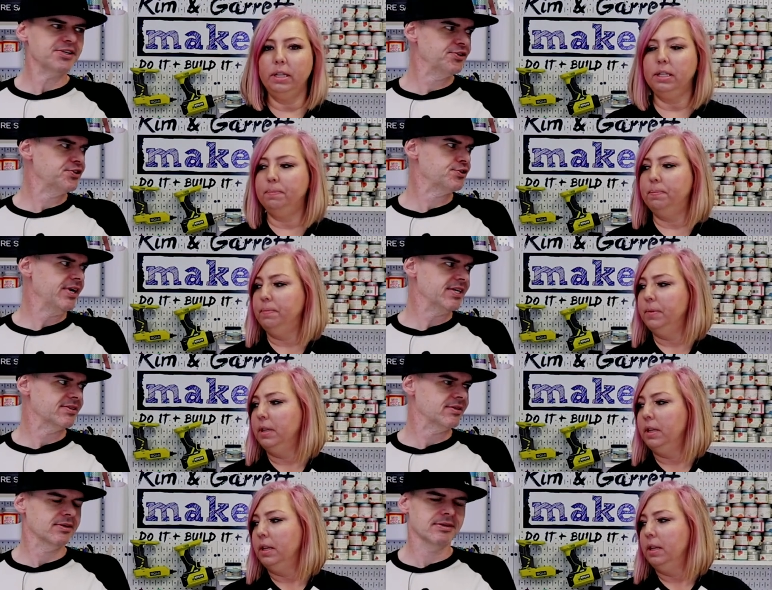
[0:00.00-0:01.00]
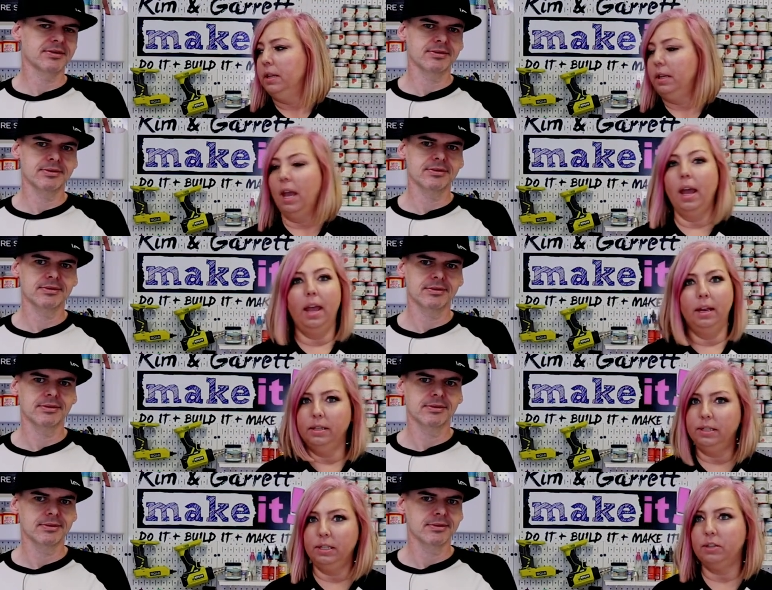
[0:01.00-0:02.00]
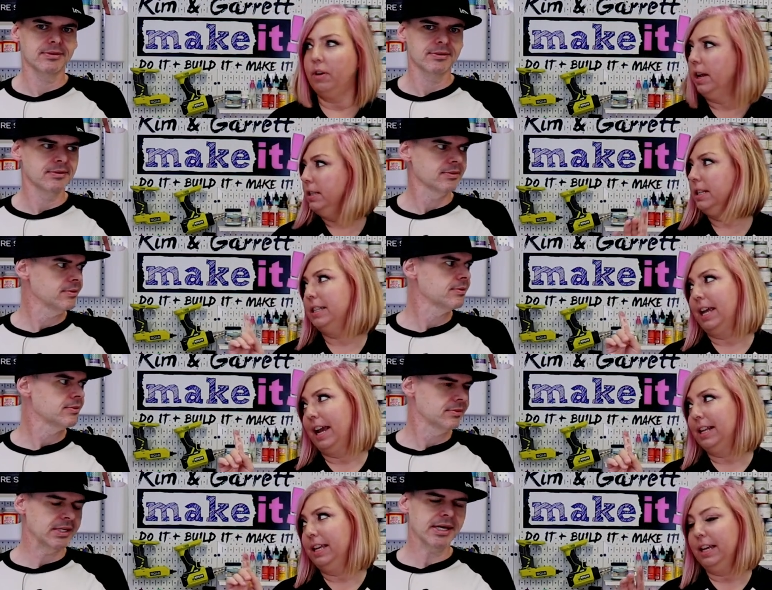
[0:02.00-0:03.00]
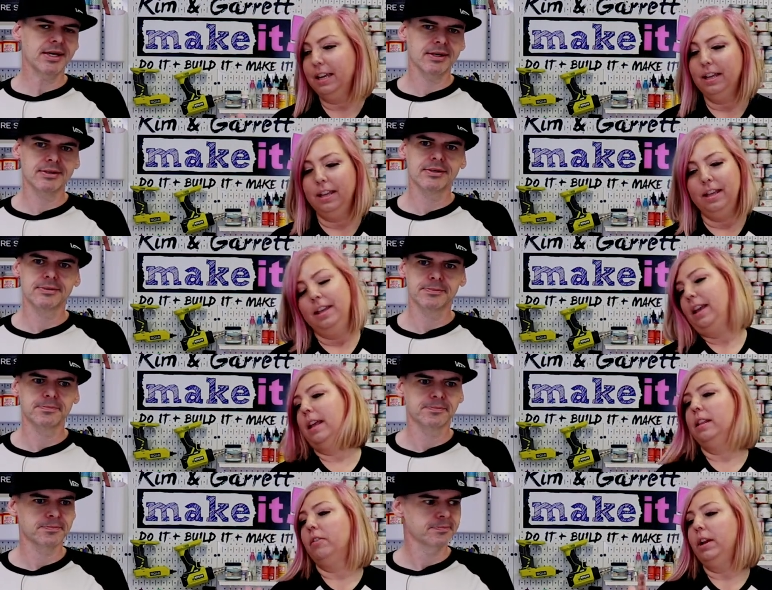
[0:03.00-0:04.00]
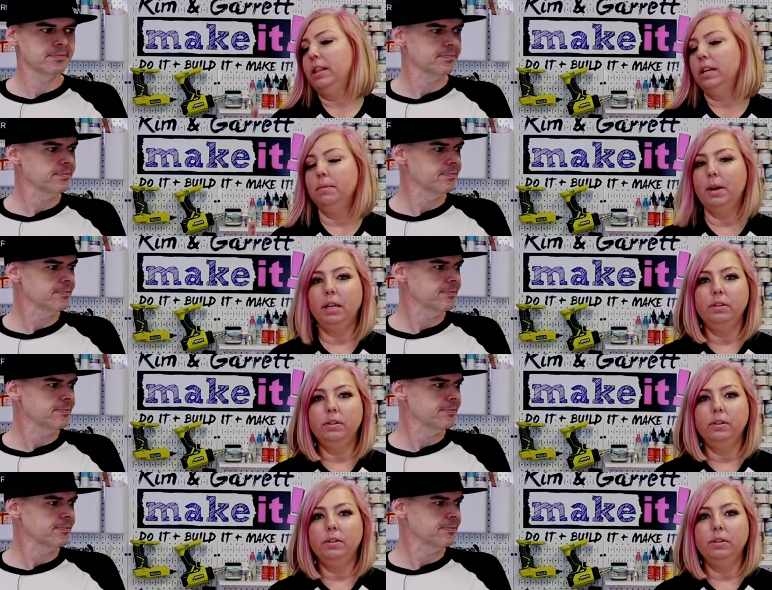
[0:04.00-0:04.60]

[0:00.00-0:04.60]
Speaker 1: these- distressed. Yeah, and it's distressed, exactly. Yeah. And the great thing about